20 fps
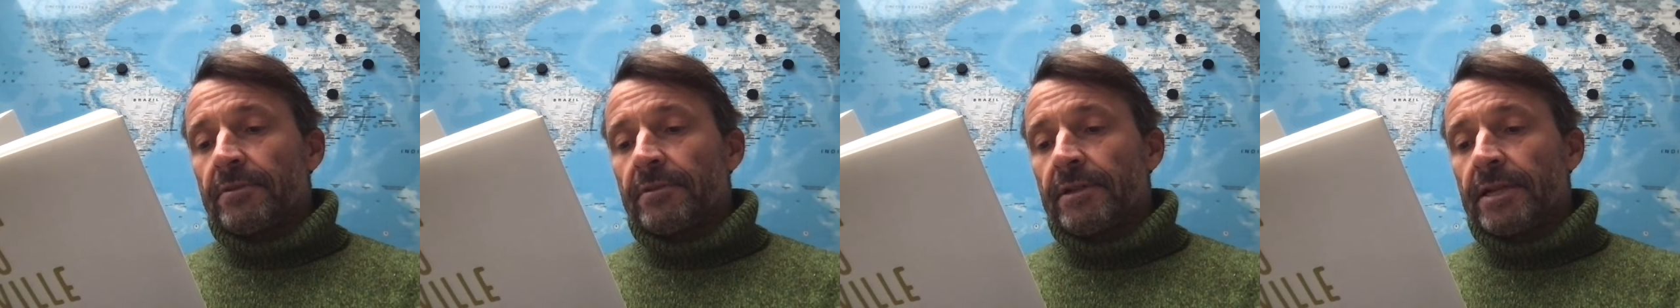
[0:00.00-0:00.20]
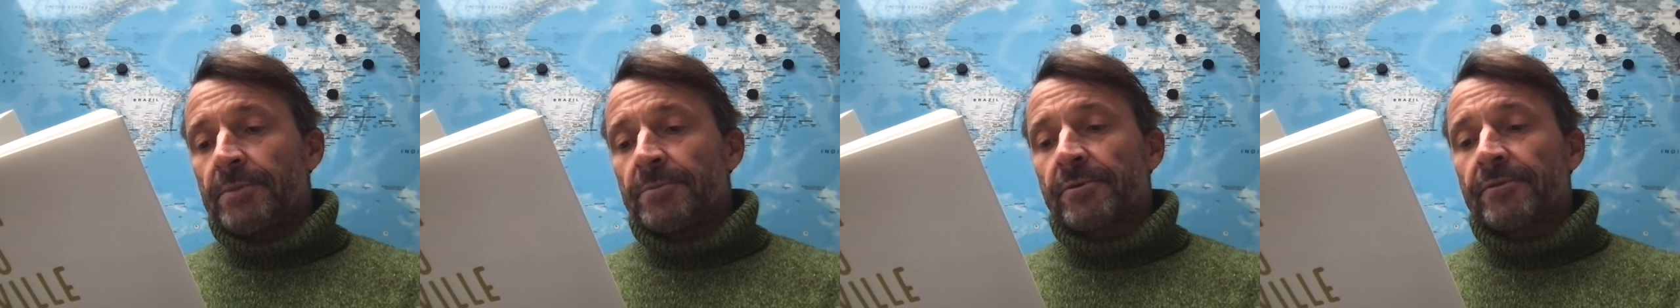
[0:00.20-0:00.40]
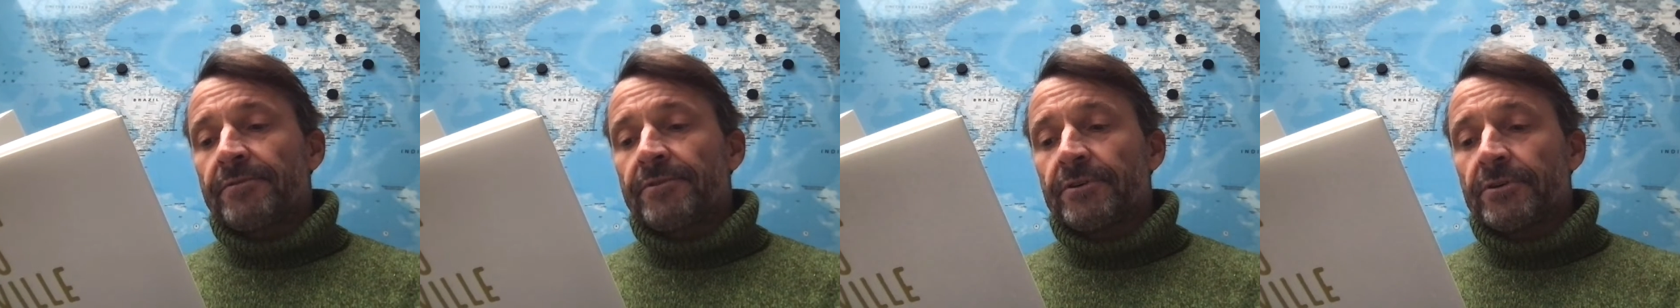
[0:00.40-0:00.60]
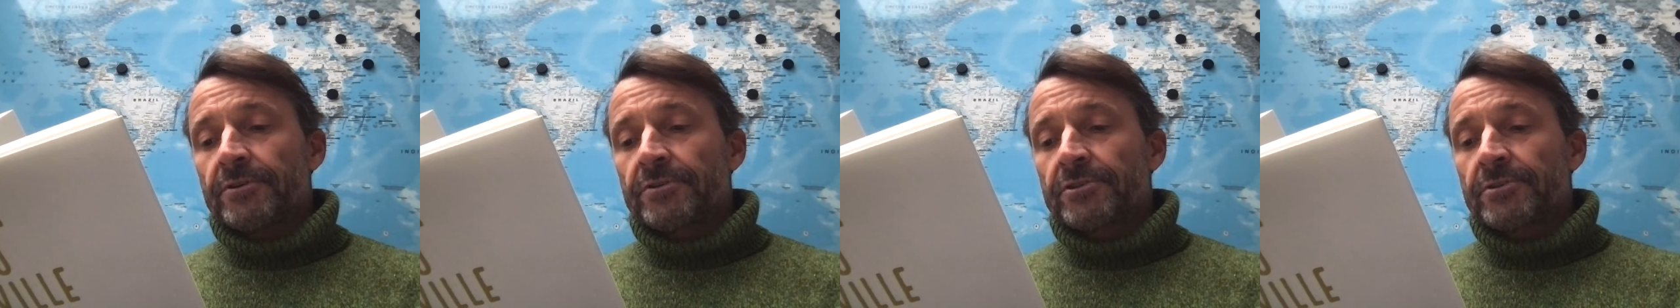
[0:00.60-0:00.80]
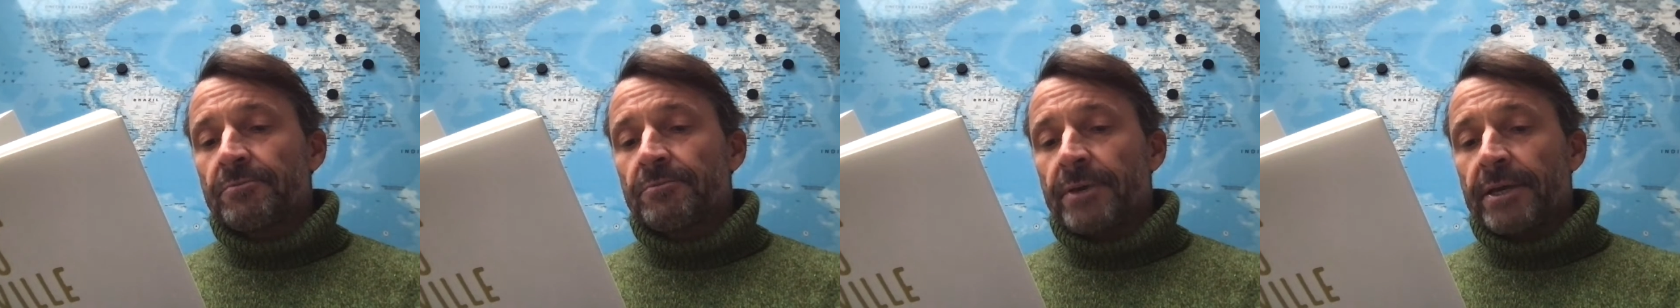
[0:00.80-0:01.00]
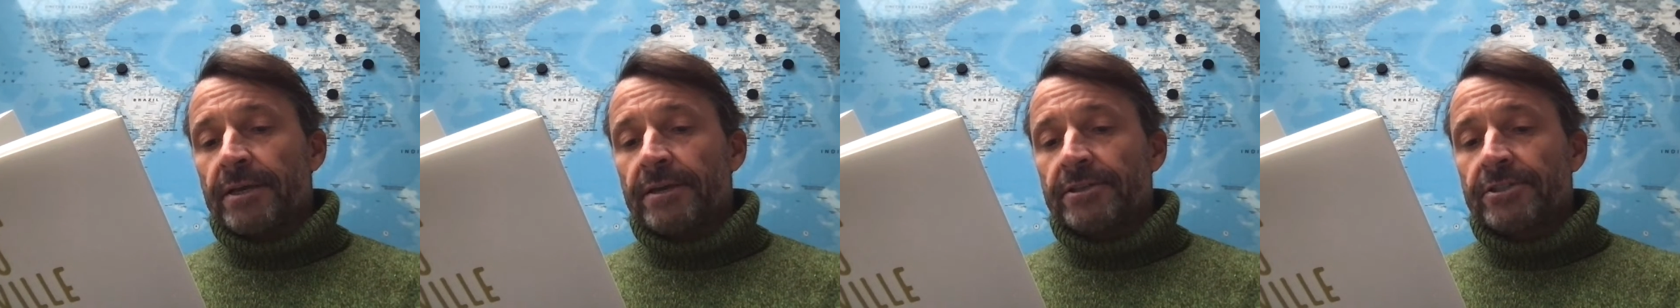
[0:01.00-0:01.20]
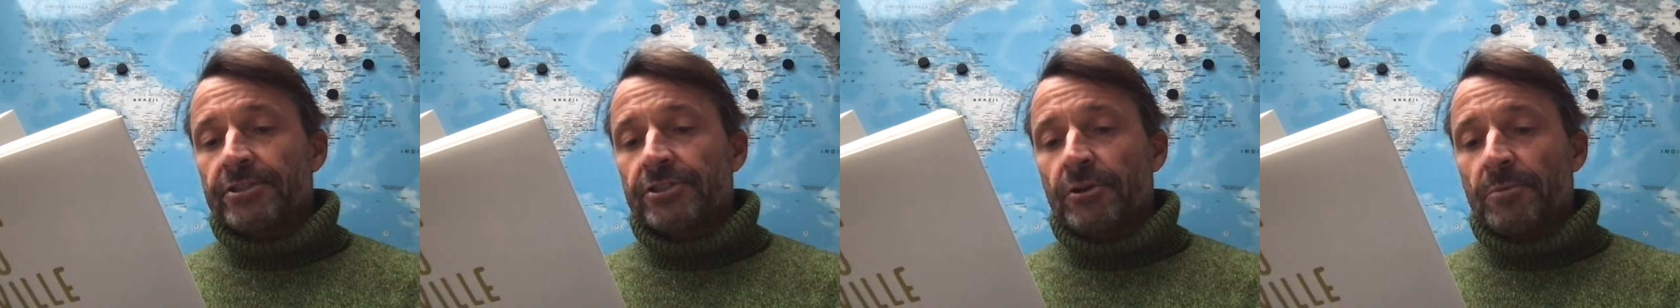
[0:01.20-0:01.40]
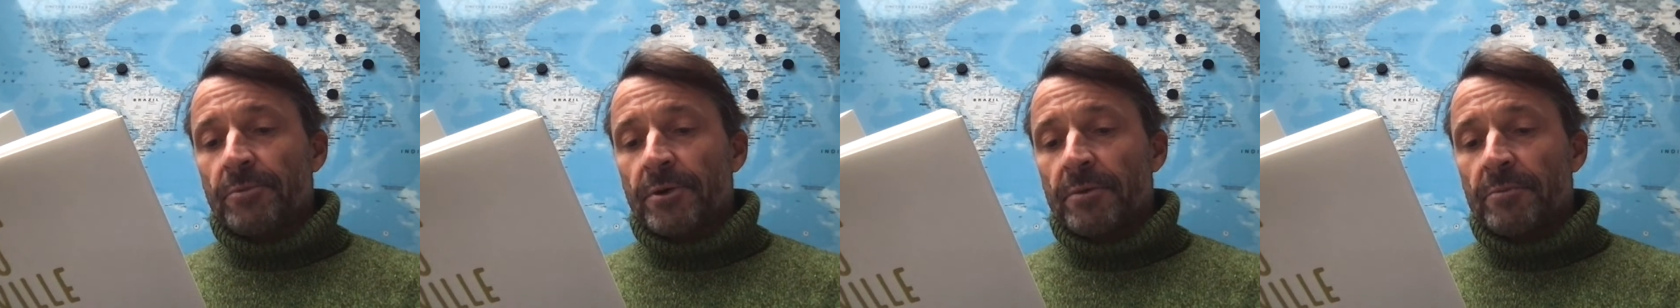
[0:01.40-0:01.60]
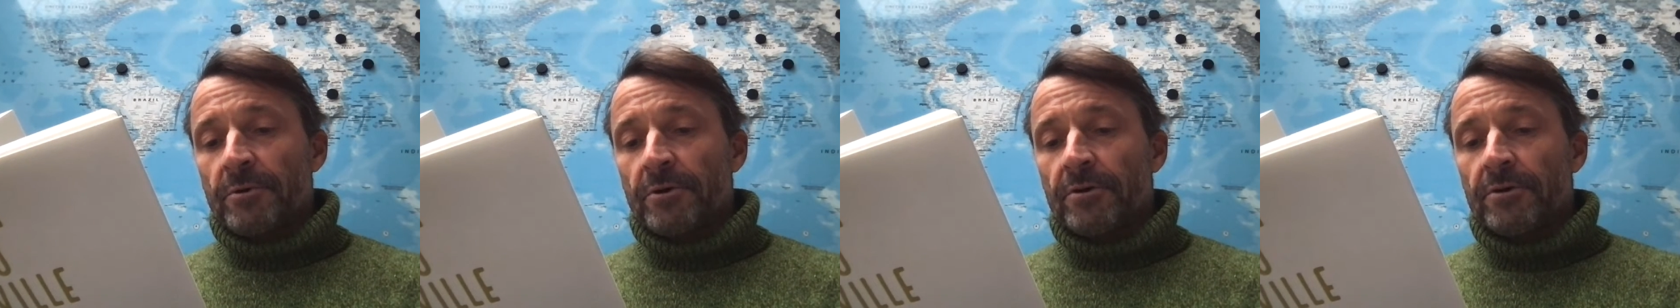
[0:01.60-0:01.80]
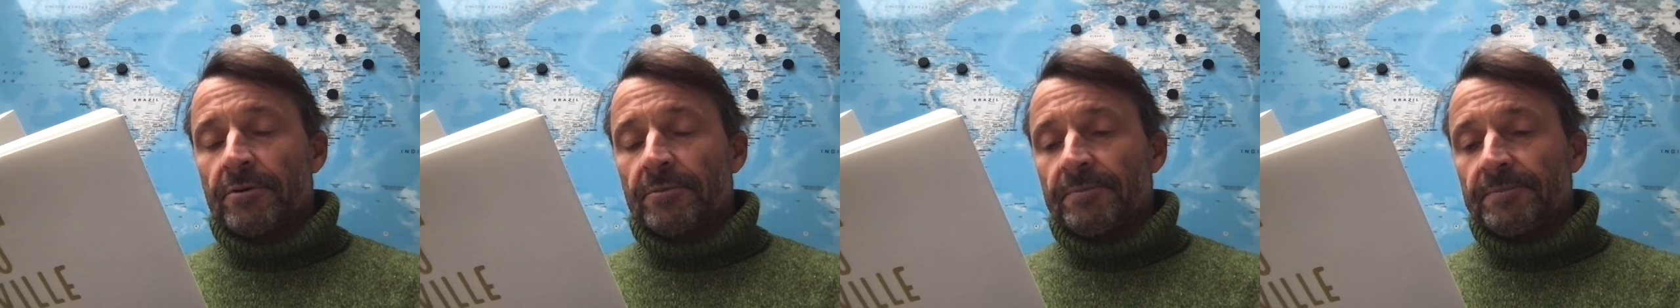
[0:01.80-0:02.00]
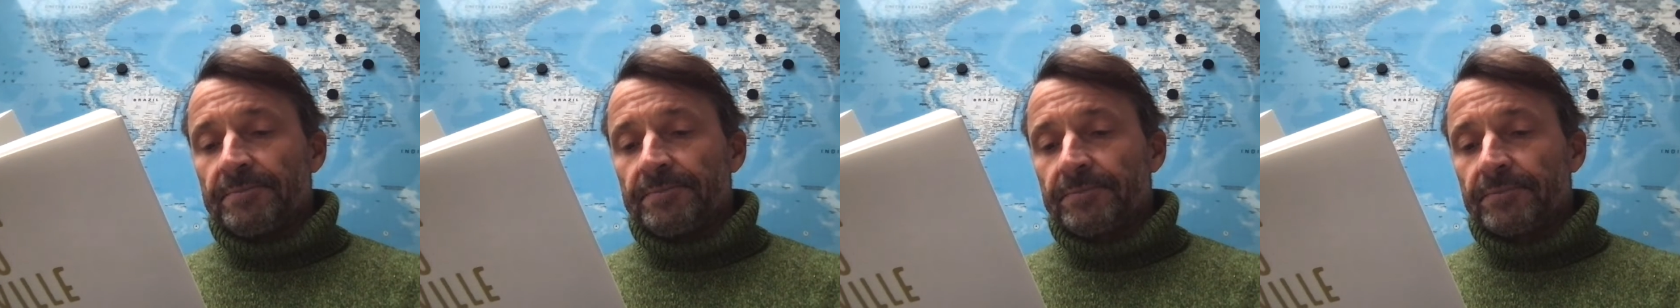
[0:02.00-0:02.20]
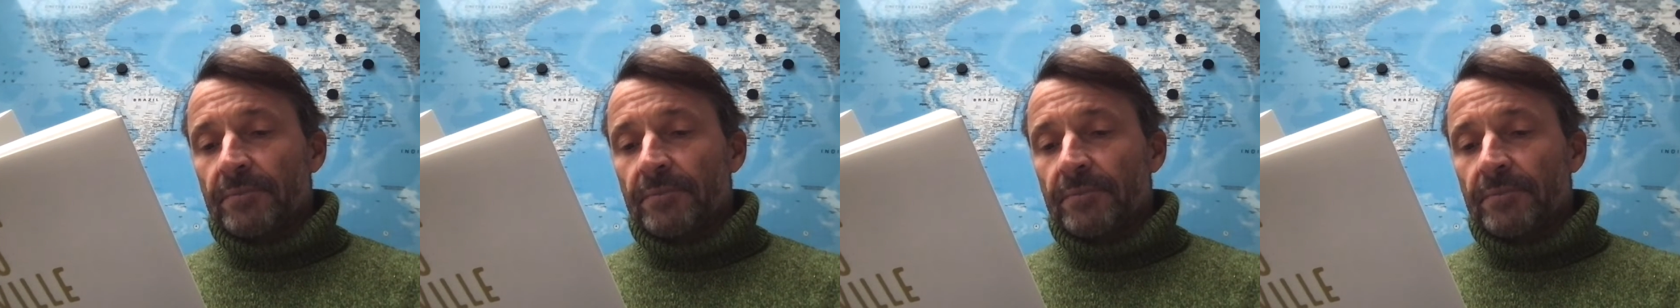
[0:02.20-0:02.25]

Libreville's biggest shopping mall.